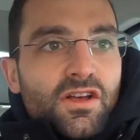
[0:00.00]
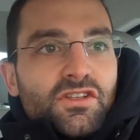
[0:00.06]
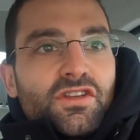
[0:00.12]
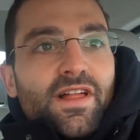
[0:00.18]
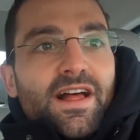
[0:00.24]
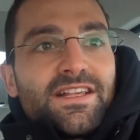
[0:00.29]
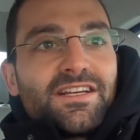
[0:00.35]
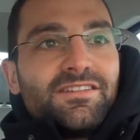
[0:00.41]

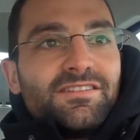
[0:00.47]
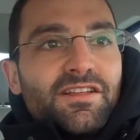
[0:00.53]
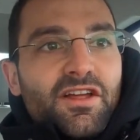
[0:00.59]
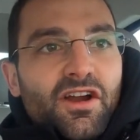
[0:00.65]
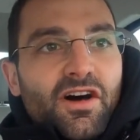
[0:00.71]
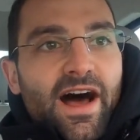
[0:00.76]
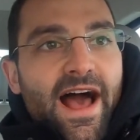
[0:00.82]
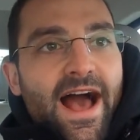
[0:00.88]
So that's a
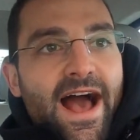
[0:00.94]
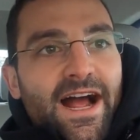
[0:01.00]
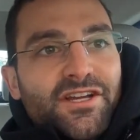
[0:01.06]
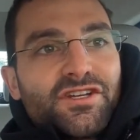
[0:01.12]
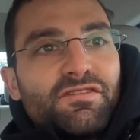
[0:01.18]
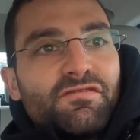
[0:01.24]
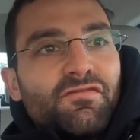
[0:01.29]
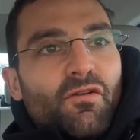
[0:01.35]
little
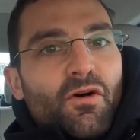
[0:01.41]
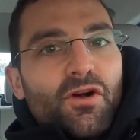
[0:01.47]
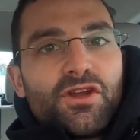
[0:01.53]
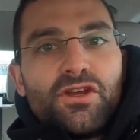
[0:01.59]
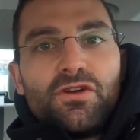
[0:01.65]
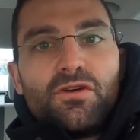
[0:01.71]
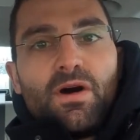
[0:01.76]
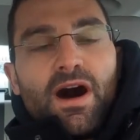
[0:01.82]
action for
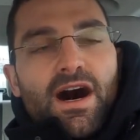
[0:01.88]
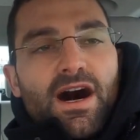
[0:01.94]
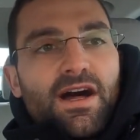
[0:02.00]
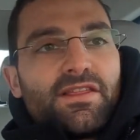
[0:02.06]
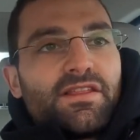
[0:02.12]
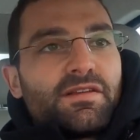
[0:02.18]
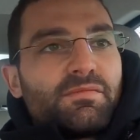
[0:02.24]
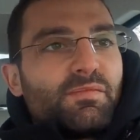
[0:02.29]
you
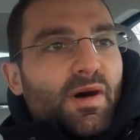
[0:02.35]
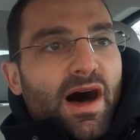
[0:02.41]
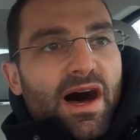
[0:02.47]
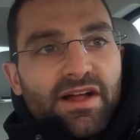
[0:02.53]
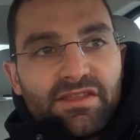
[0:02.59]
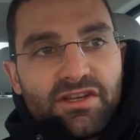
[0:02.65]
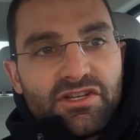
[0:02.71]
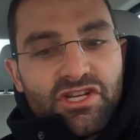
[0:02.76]
on
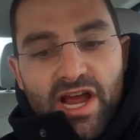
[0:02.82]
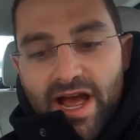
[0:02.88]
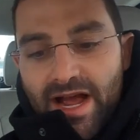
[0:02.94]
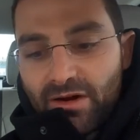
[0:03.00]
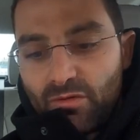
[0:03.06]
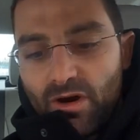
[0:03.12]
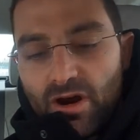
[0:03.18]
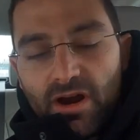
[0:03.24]
the
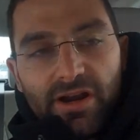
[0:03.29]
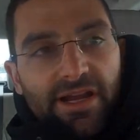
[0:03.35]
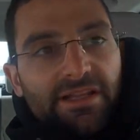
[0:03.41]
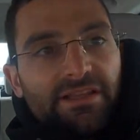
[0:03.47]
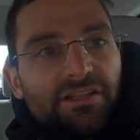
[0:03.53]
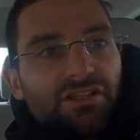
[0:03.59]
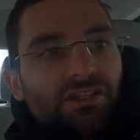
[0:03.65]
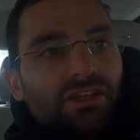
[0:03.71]
Jaguar
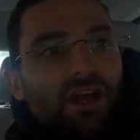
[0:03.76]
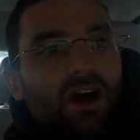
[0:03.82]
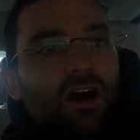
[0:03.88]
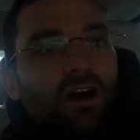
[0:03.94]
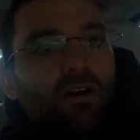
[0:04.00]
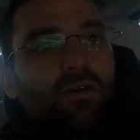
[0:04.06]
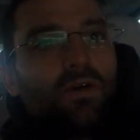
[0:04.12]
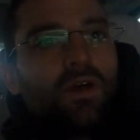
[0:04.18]
in the
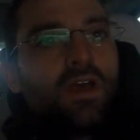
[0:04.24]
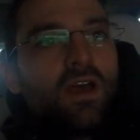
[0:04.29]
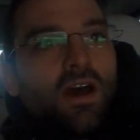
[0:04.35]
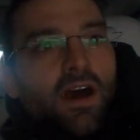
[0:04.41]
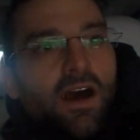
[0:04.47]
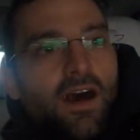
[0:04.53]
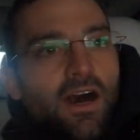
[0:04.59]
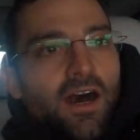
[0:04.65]
snow.
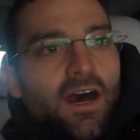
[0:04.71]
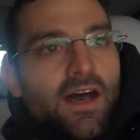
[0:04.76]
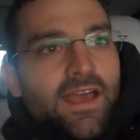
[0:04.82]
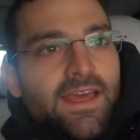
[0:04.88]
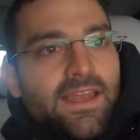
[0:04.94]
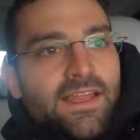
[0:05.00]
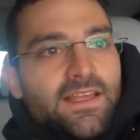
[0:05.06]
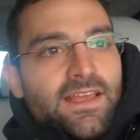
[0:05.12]

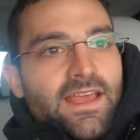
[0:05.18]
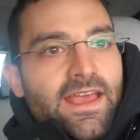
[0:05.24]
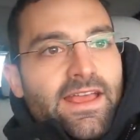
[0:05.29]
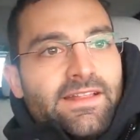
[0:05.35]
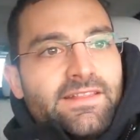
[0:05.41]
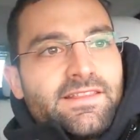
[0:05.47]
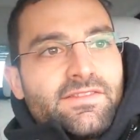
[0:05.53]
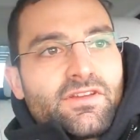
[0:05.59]

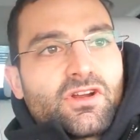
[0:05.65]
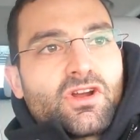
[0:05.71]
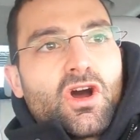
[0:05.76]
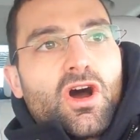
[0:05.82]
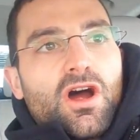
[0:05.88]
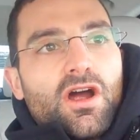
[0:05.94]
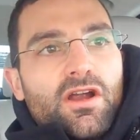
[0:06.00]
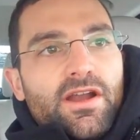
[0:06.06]
The
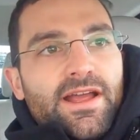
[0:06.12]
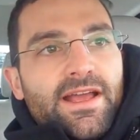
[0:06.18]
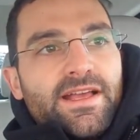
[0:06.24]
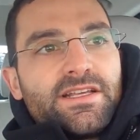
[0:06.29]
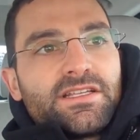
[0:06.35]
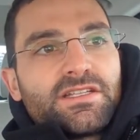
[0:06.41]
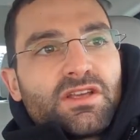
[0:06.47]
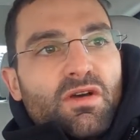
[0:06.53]
car
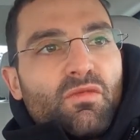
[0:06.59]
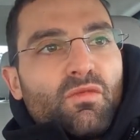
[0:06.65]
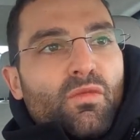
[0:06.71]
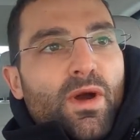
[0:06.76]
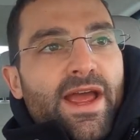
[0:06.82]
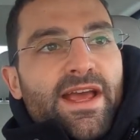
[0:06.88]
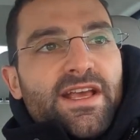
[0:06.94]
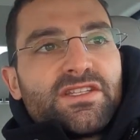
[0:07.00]

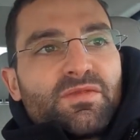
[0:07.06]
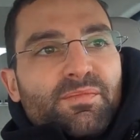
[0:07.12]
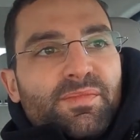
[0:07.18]
weighs